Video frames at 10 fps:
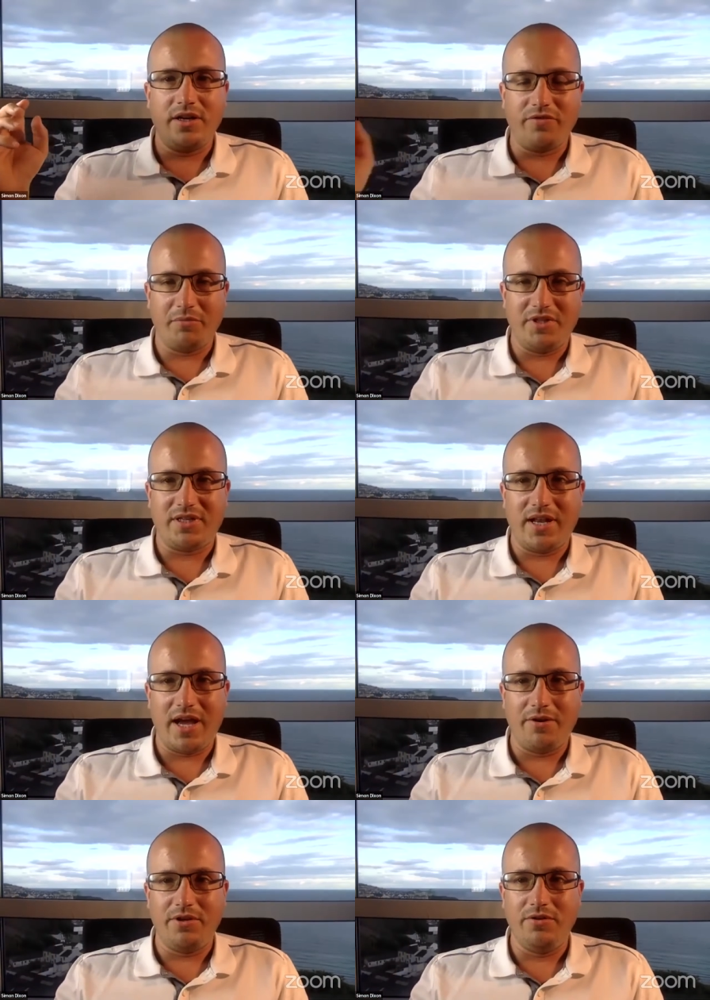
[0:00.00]
governments
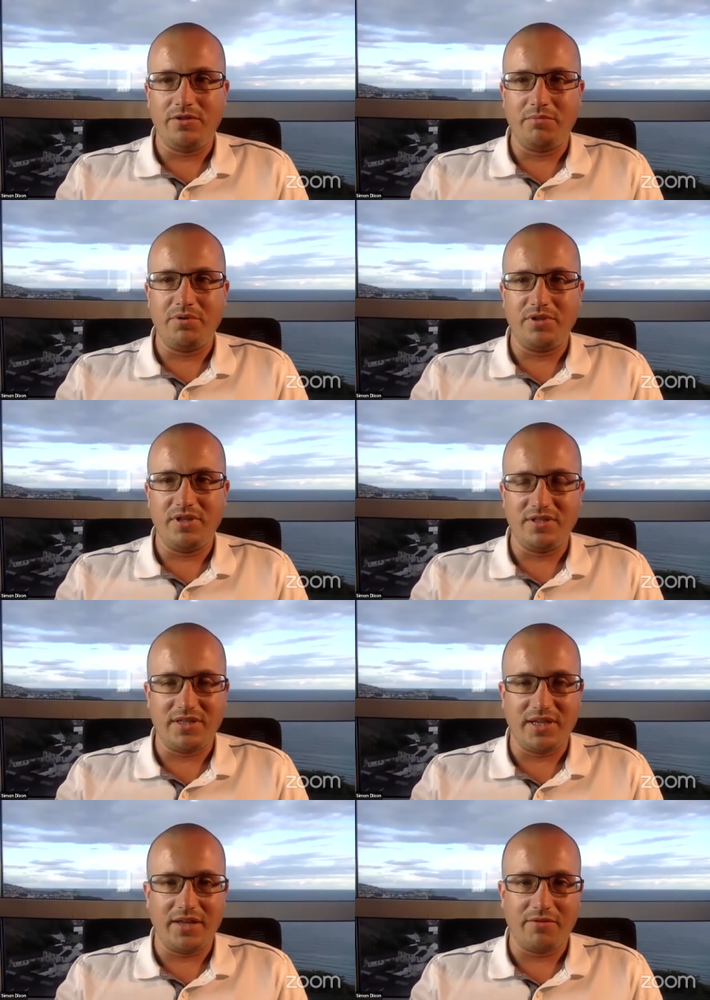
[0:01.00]
allow you to put this
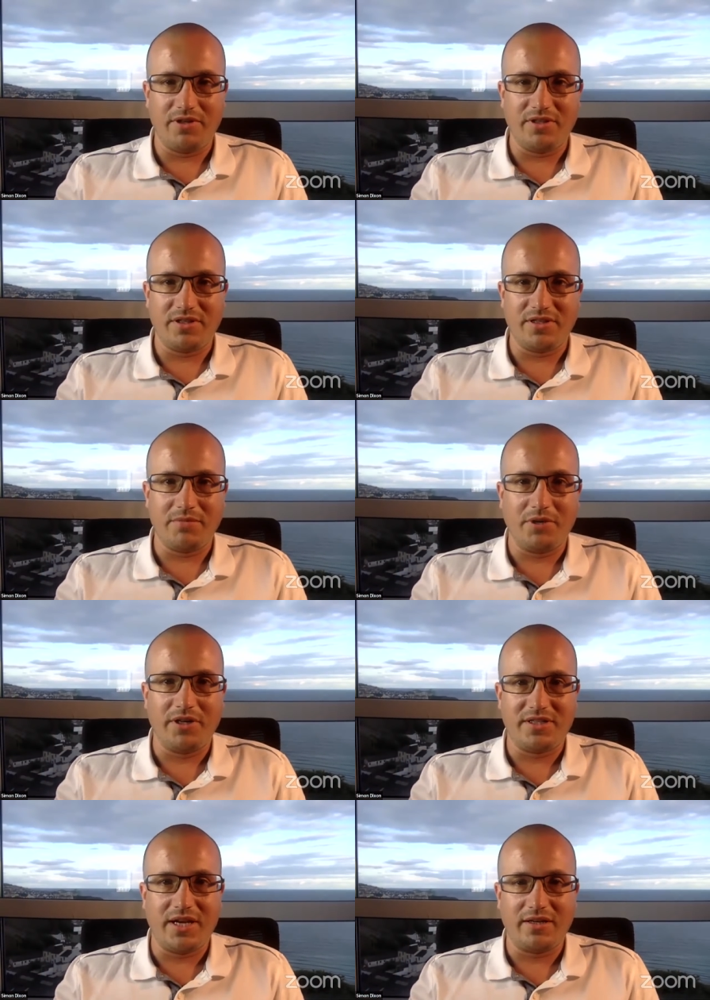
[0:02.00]
together into some
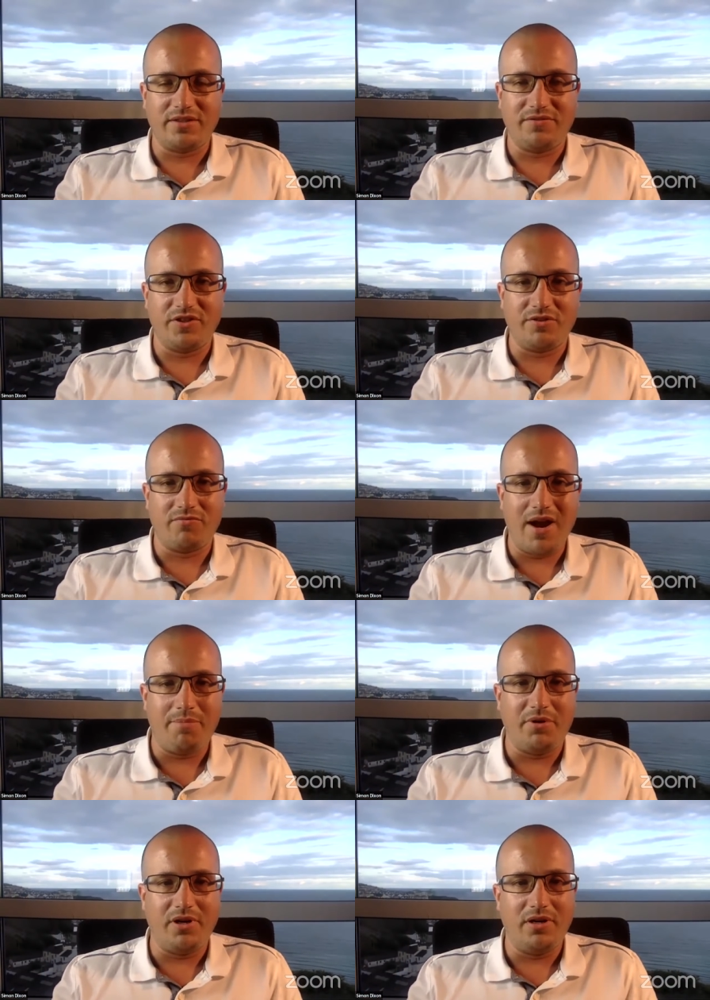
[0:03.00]
kind of tax efficient
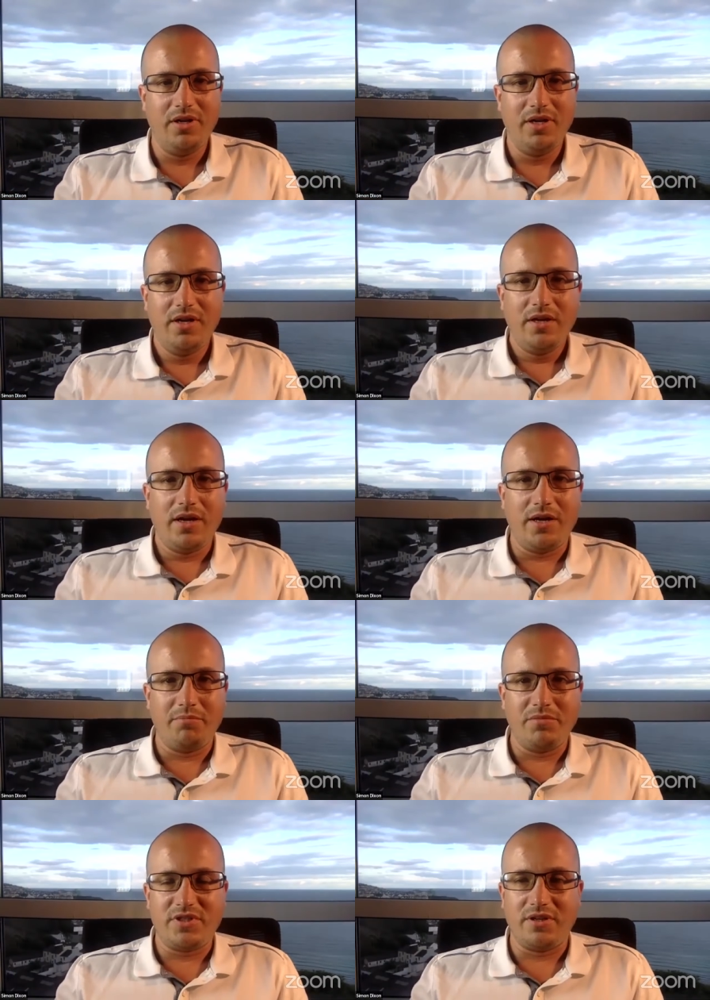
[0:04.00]
wrapper,
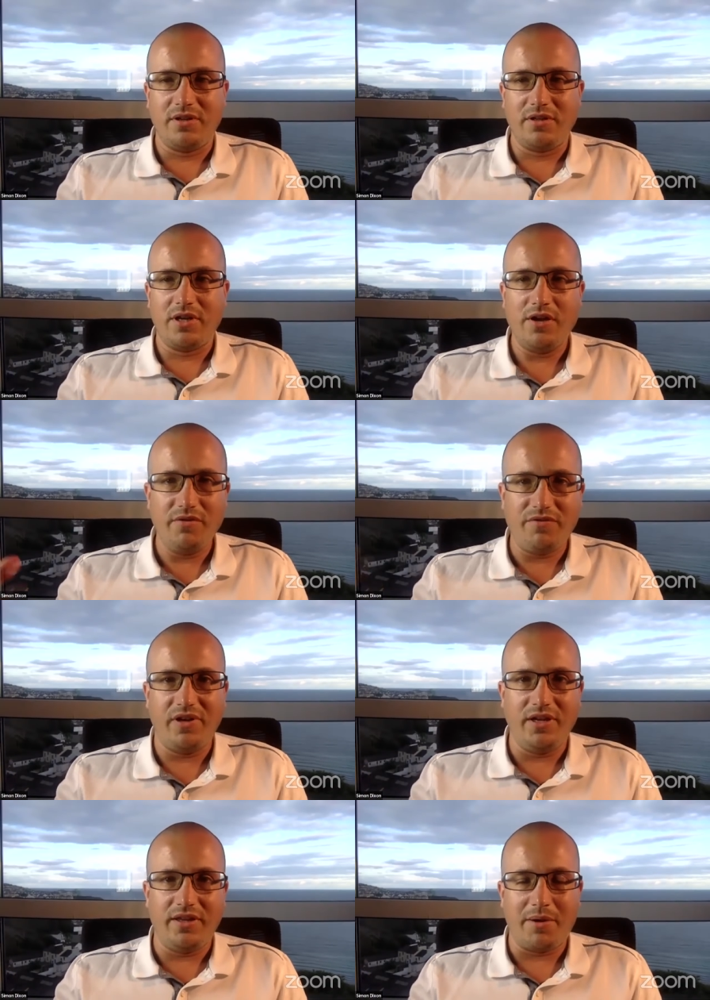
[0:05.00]
so that
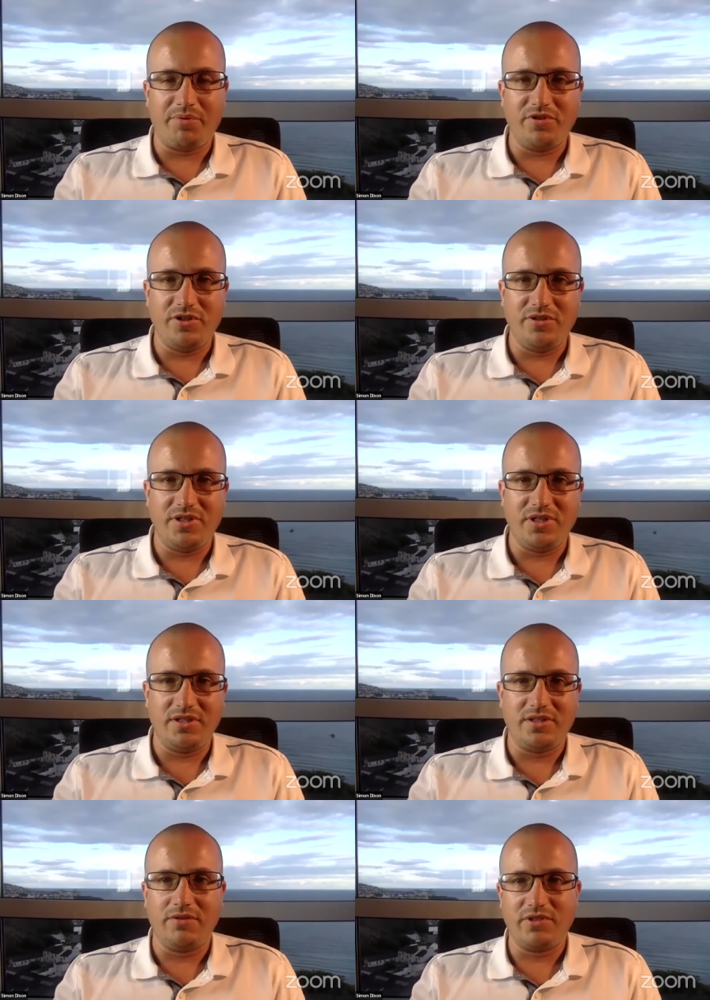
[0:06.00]
hopefully that
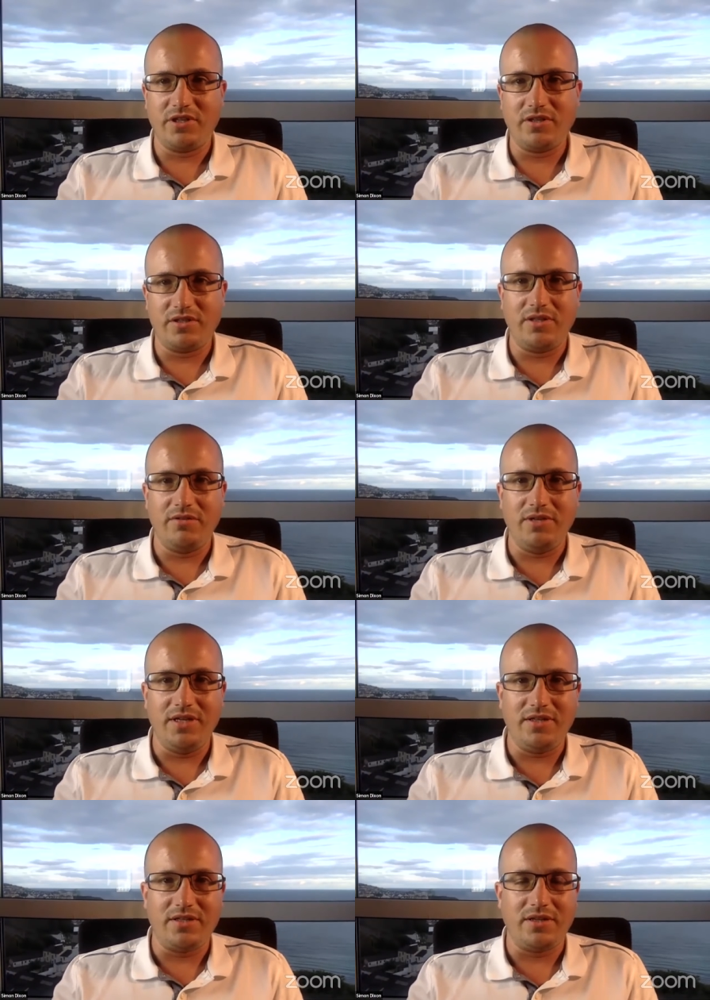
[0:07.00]
produces the returns that you
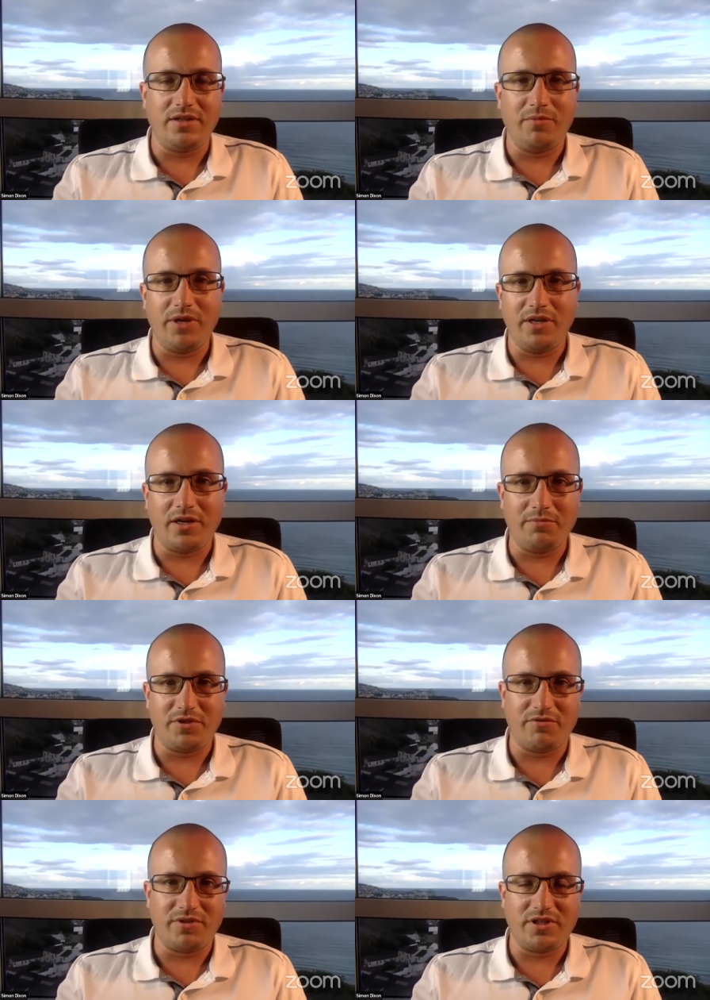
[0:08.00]
need so that when it
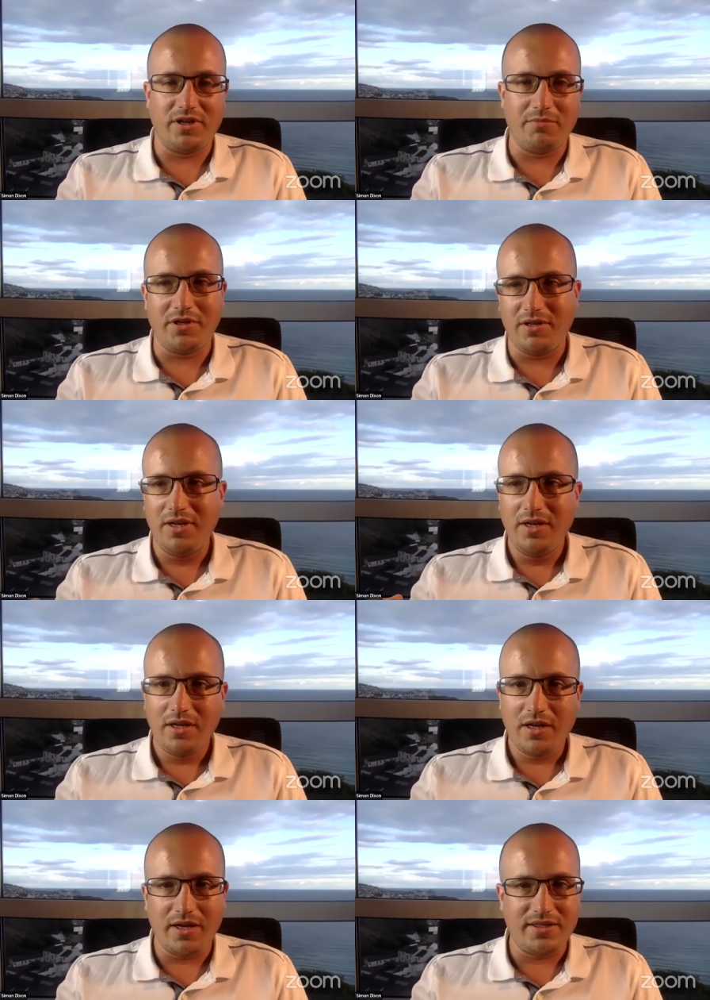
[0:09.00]
comes to retirement,
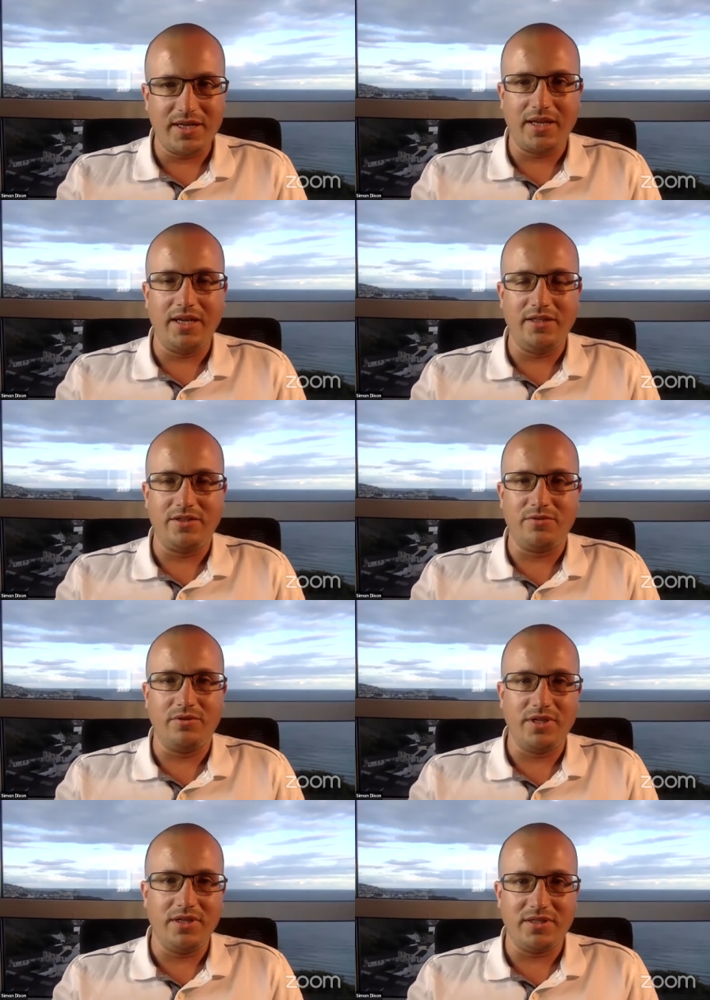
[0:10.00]
decades or
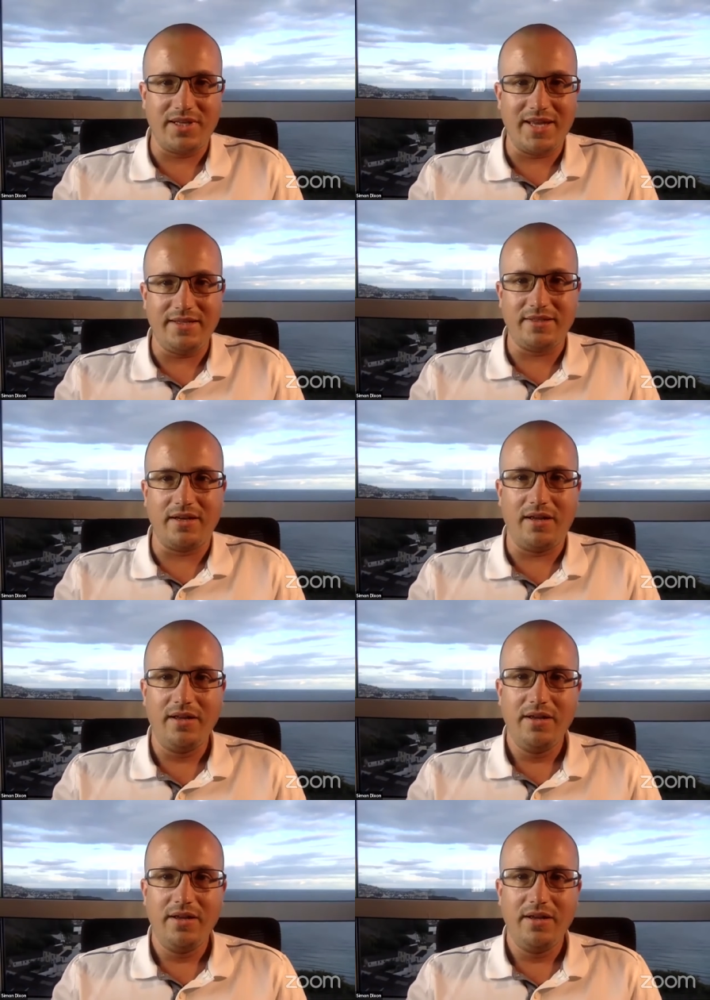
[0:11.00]
years later,